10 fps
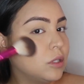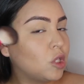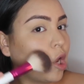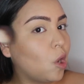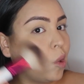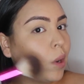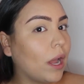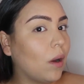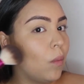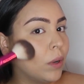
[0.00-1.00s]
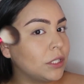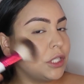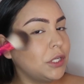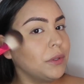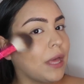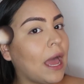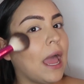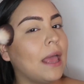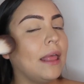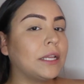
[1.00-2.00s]
So once you do
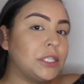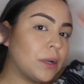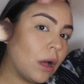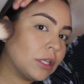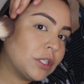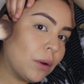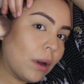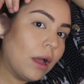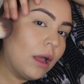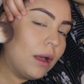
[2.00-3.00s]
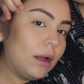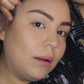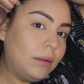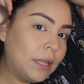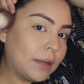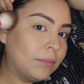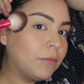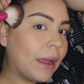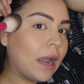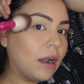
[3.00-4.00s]
that, I like to also like
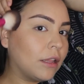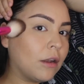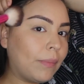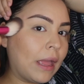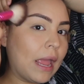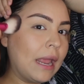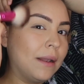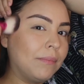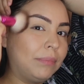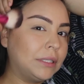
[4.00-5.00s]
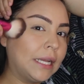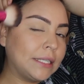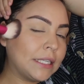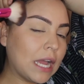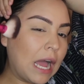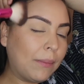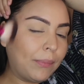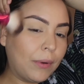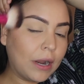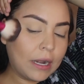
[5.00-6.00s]
move my hair a little bit and blend it
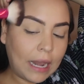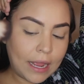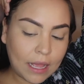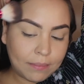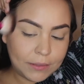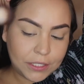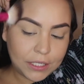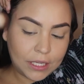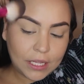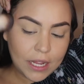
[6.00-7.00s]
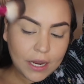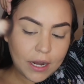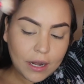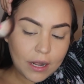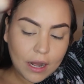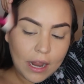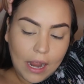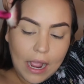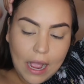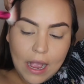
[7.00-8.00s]
upward, like up to here,
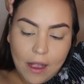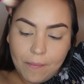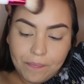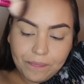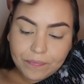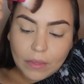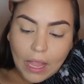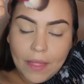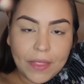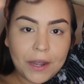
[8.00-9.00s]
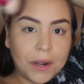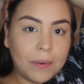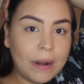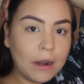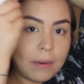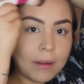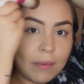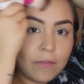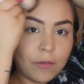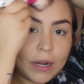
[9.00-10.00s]
and then around like
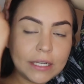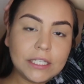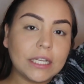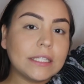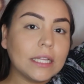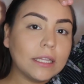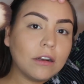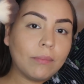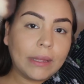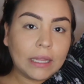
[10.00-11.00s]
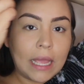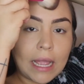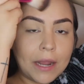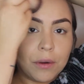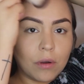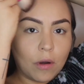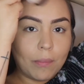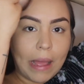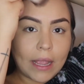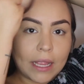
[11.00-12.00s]
my forehead just a little bit. Like I don't go
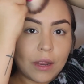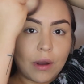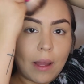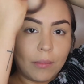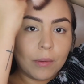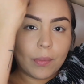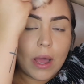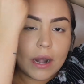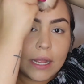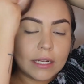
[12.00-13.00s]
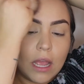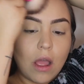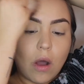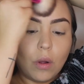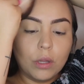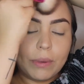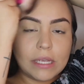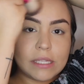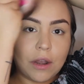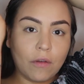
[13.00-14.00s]
back and grab more product, only
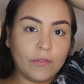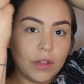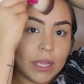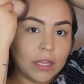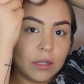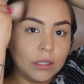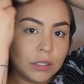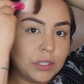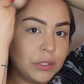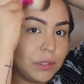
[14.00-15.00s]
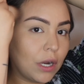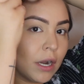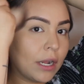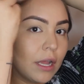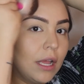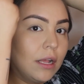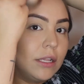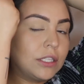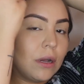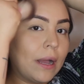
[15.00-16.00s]
because then I'll feel like it'll look too dark.
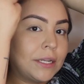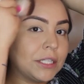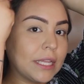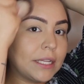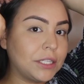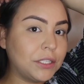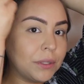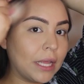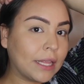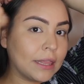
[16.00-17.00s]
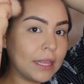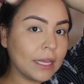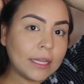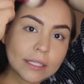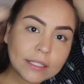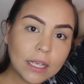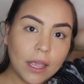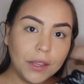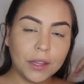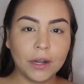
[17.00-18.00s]
So I just like to do it like this.
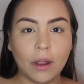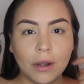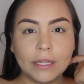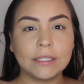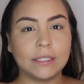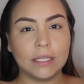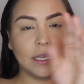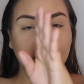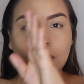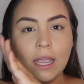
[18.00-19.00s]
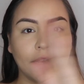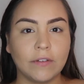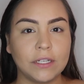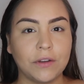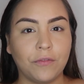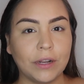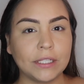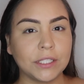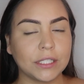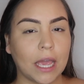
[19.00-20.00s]
You can already see kind of a
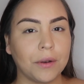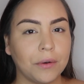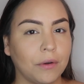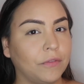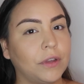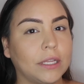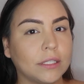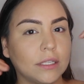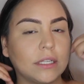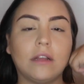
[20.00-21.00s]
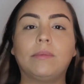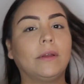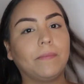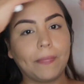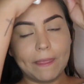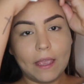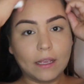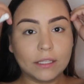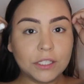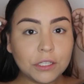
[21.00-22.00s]
difference. I don't know if you guys can tell, but
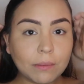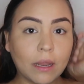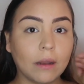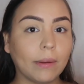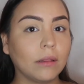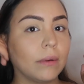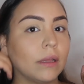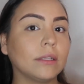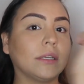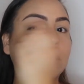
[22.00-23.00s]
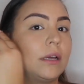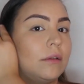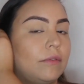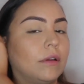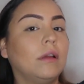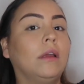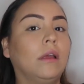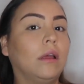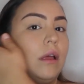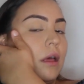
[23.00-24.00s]
excuse my hair, by the way, it's like kind of
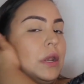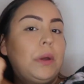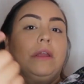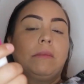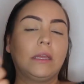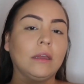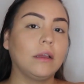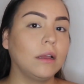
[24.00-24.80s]
annoying me.